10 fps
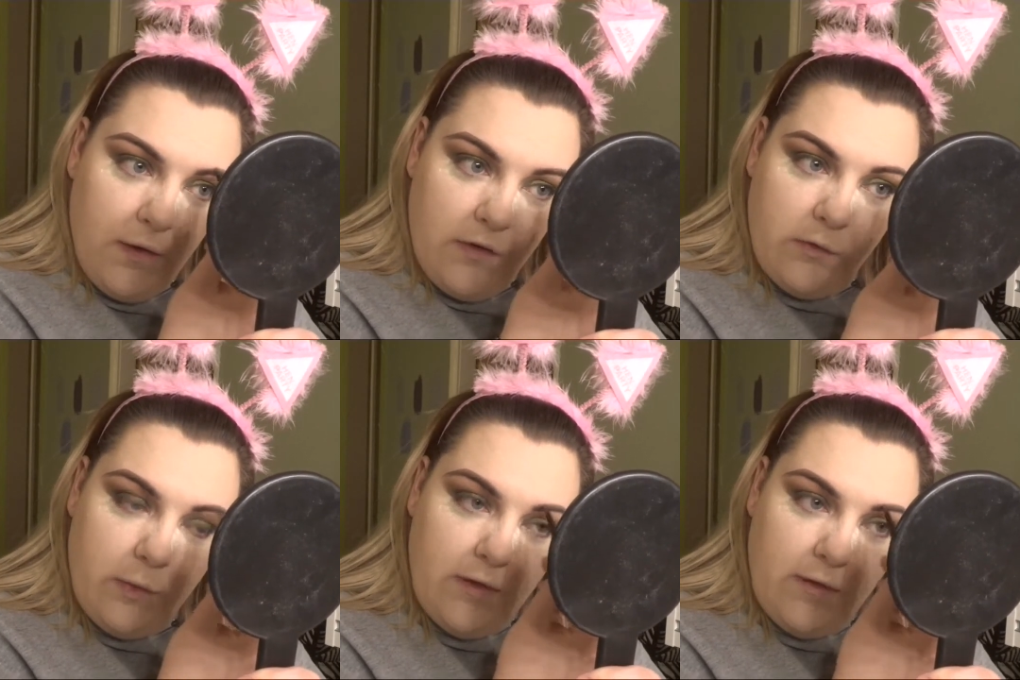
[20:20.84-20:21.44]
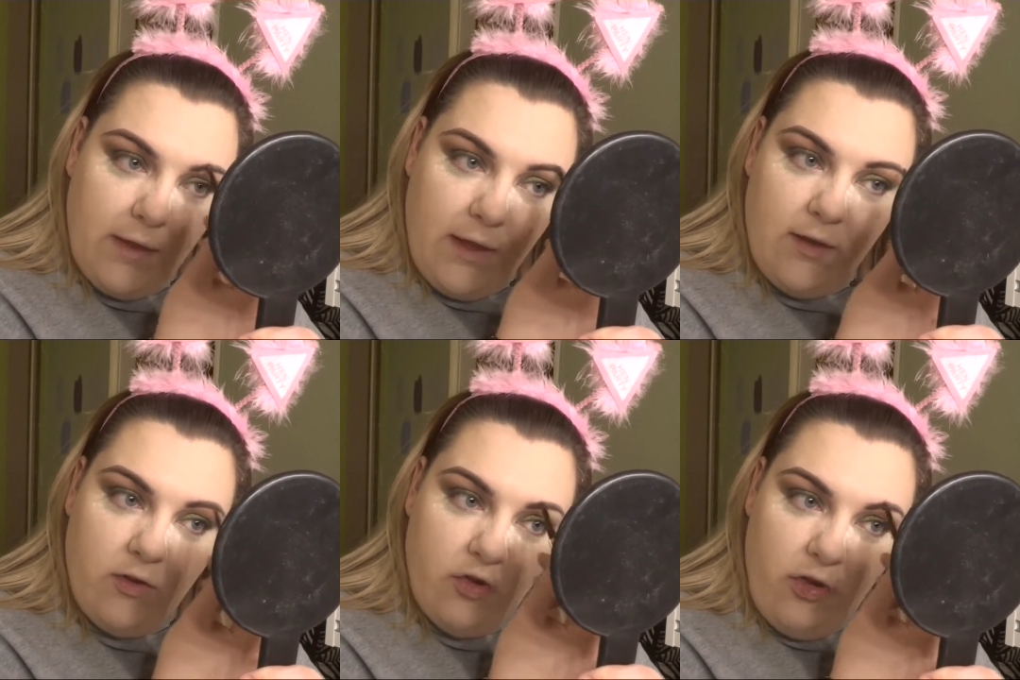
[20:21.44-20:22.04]
just wanted to
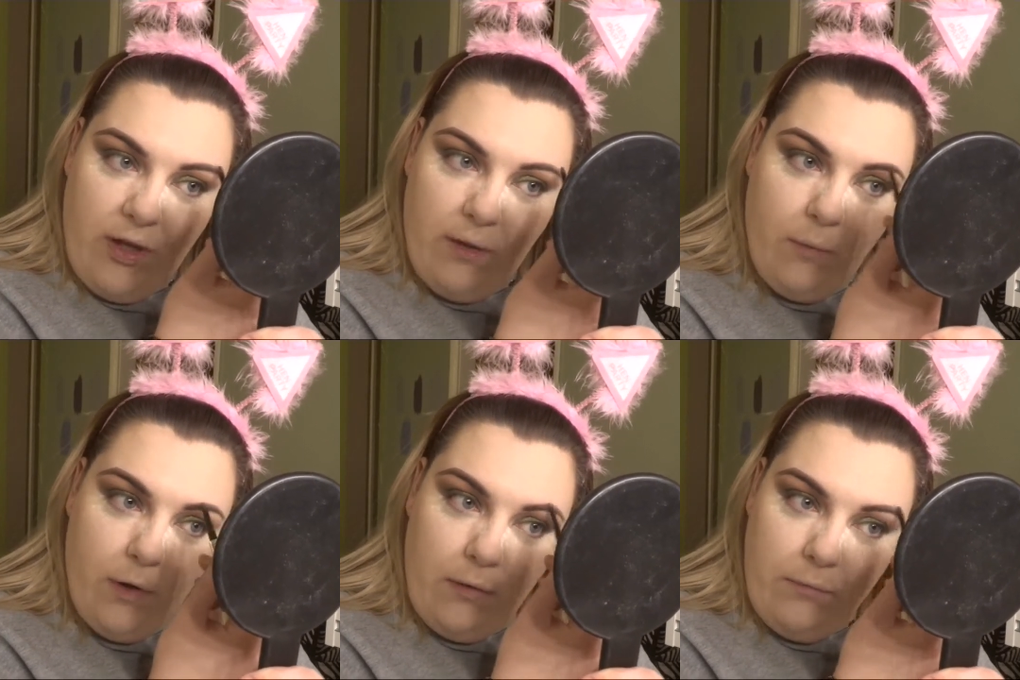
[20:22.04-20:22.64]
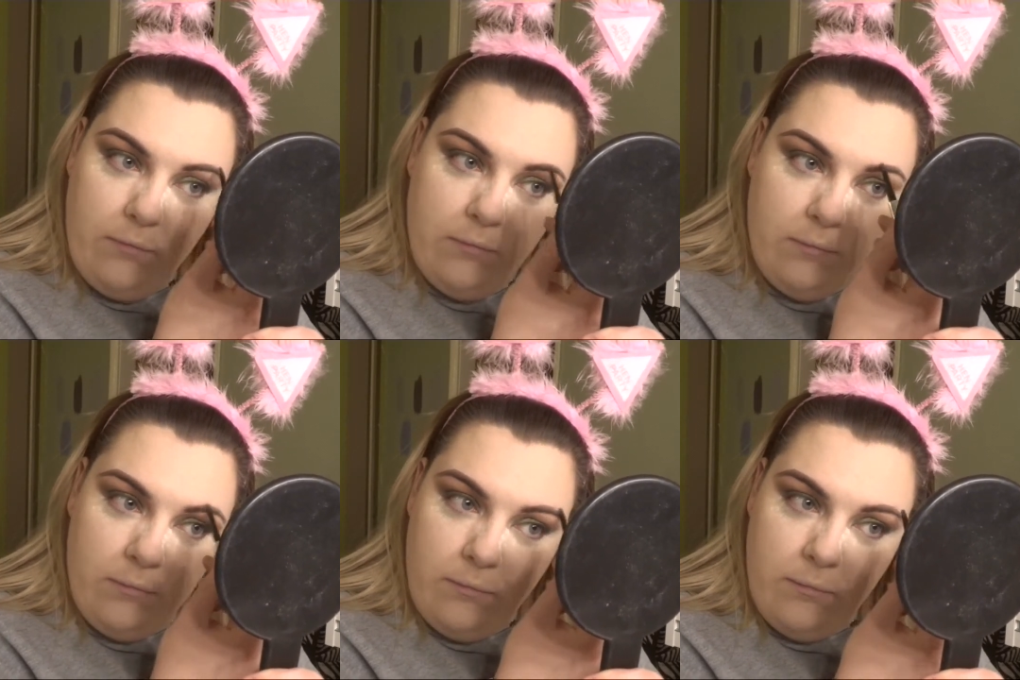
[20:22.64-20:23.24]
like share what
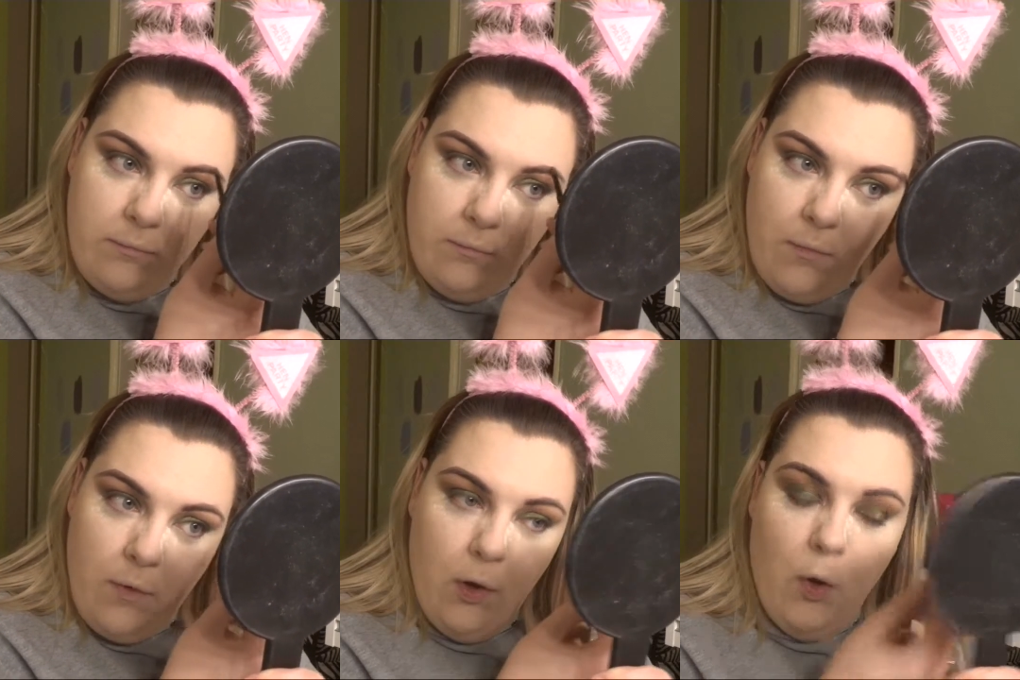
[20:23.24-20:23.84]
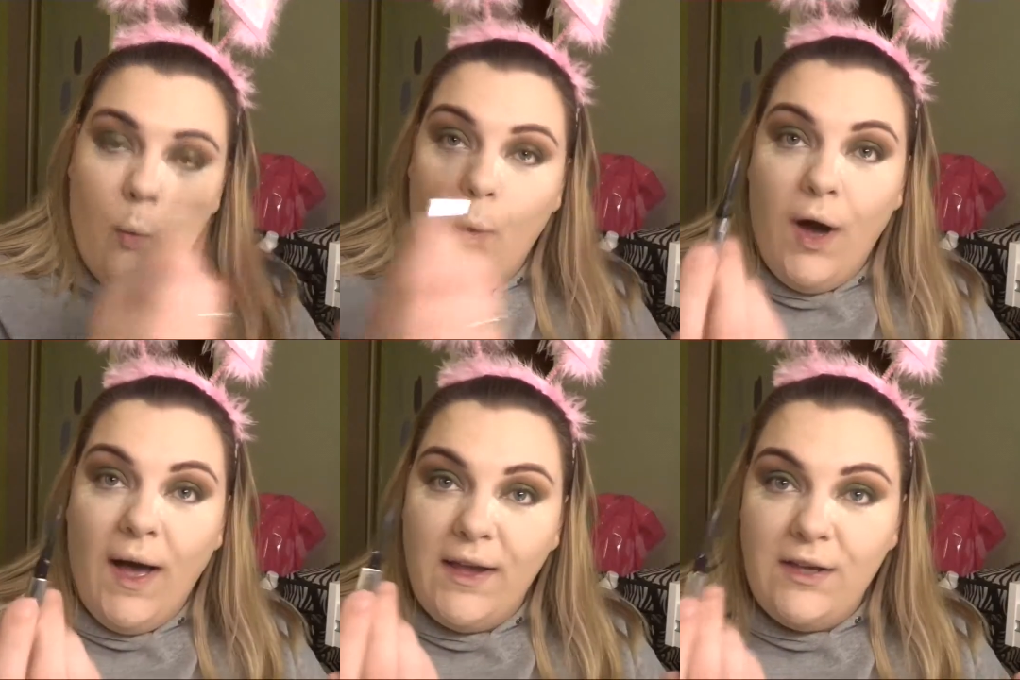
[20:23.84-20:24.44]

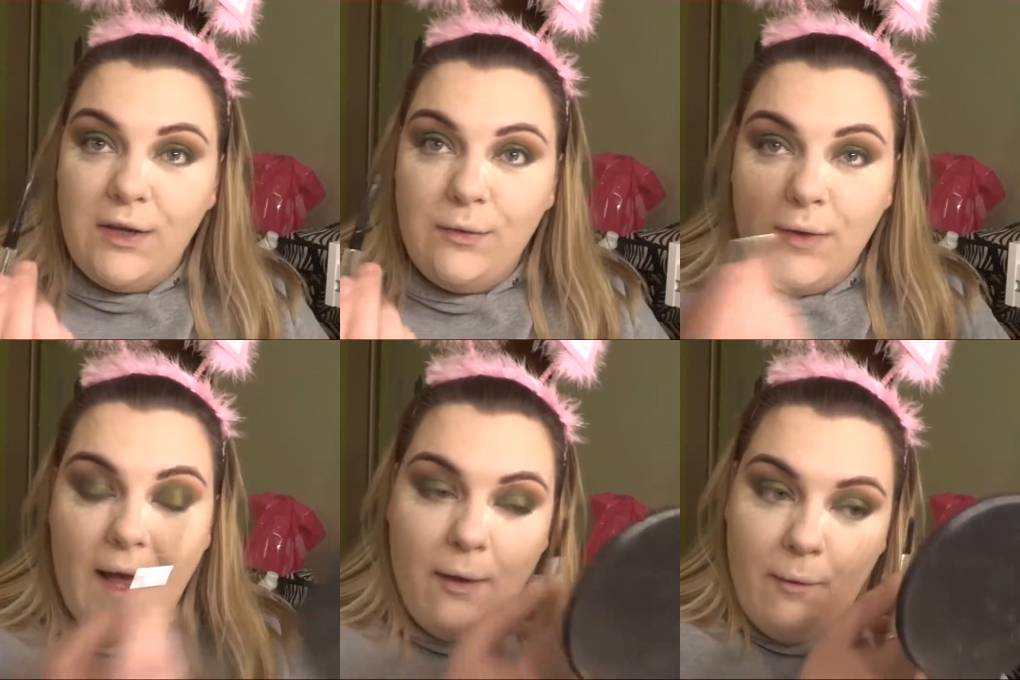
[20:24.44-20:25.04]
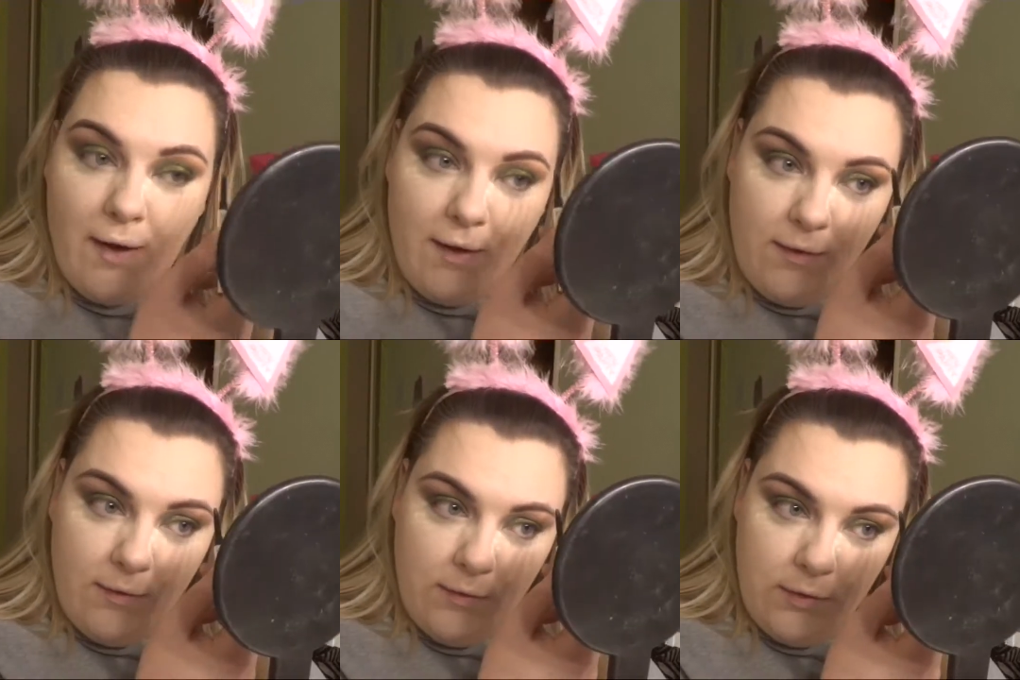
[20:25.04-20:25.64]
I do, how
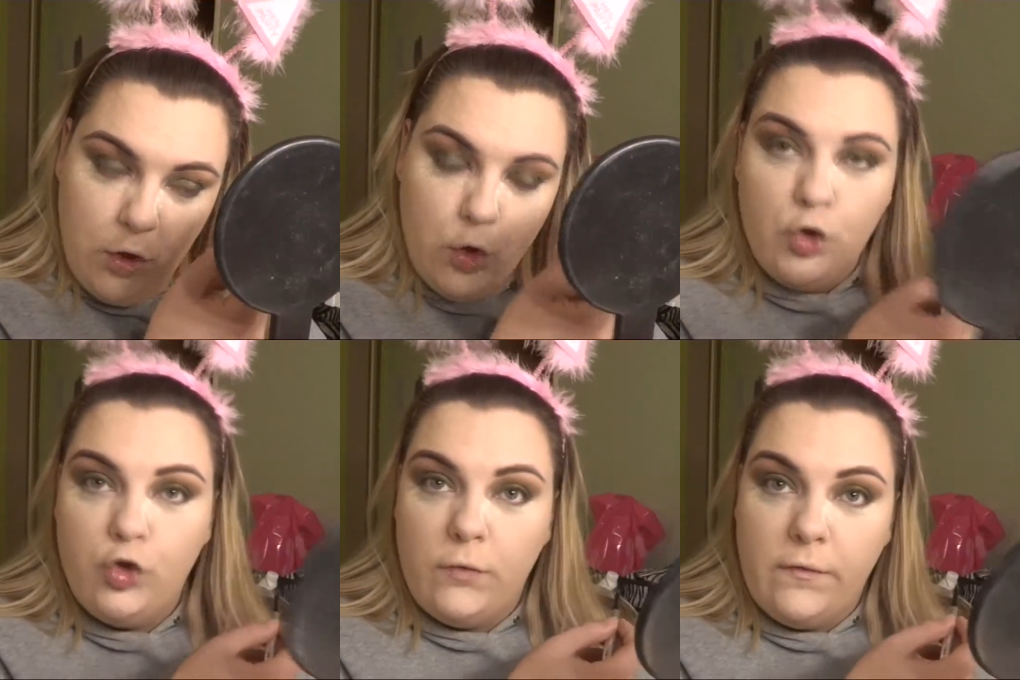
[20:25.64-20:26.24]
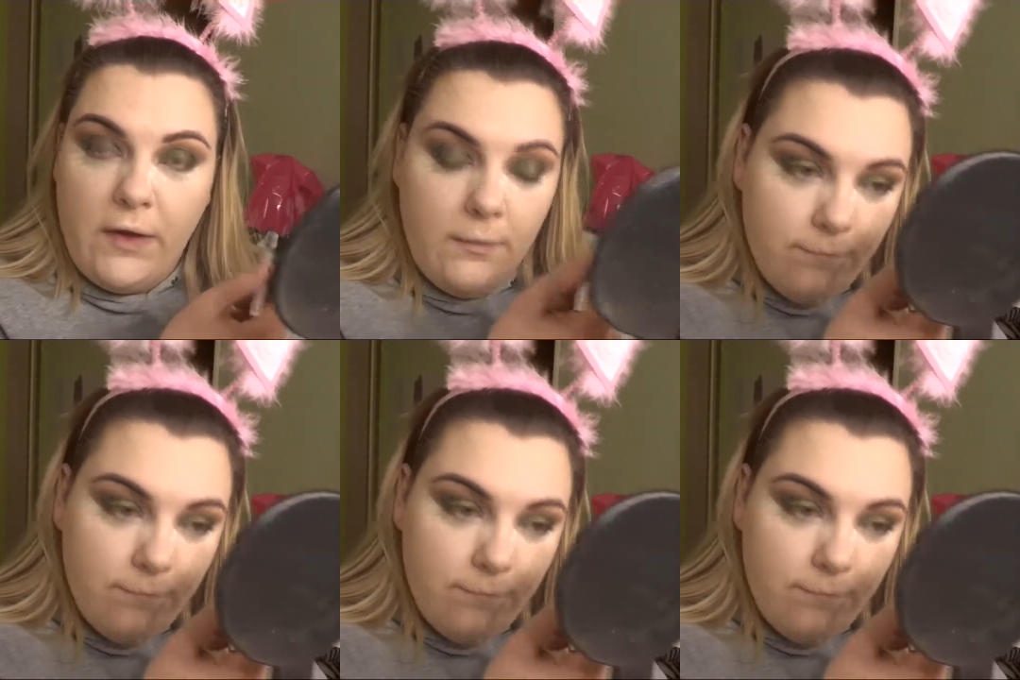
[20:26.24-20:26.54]
I suffer.